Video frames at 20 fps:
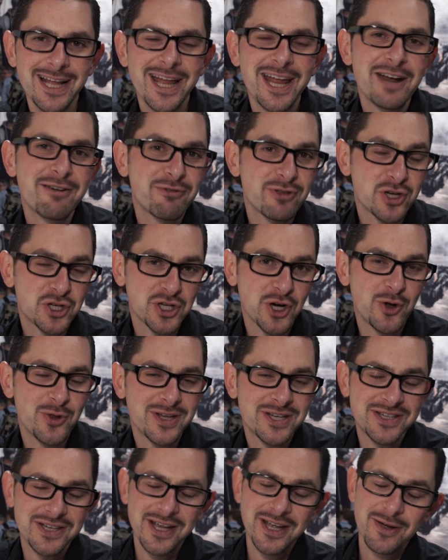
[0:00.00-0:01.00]
Here at the show
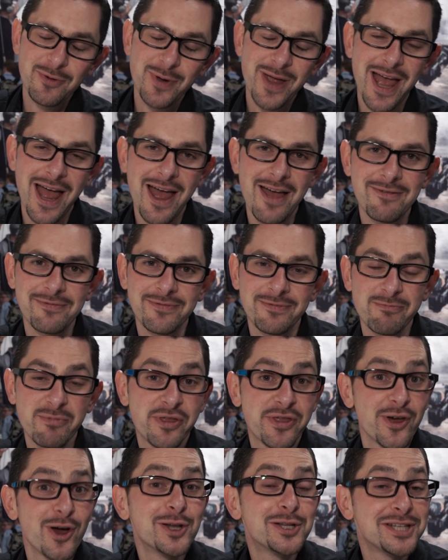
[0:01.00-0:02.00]
this year we have
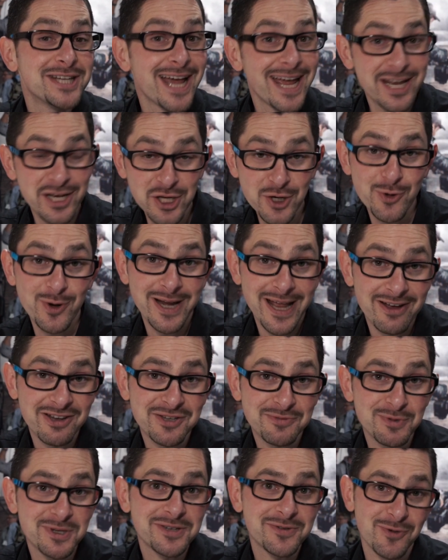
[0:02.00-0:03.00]
38 new
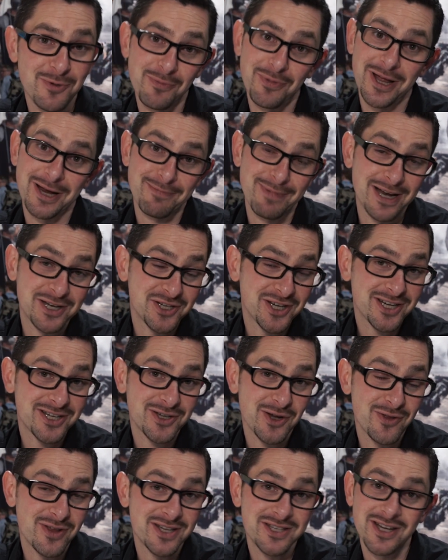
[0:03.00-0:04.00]
announcements from Blackmagic,
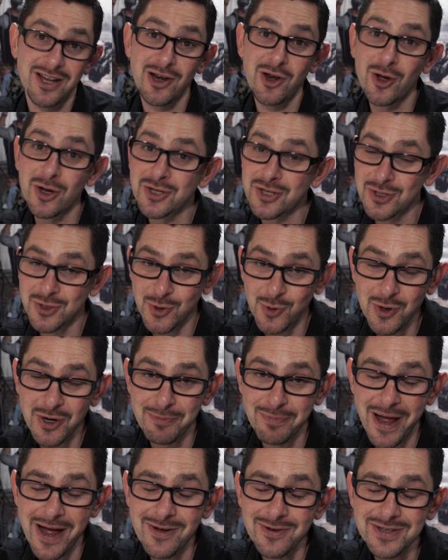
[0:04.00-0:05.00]
so there's a lot to talk
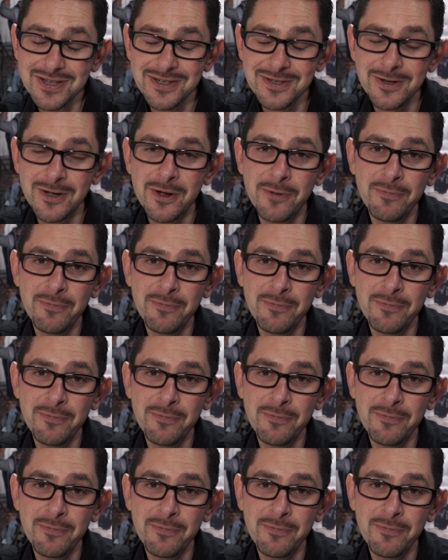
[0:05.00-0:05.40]
about.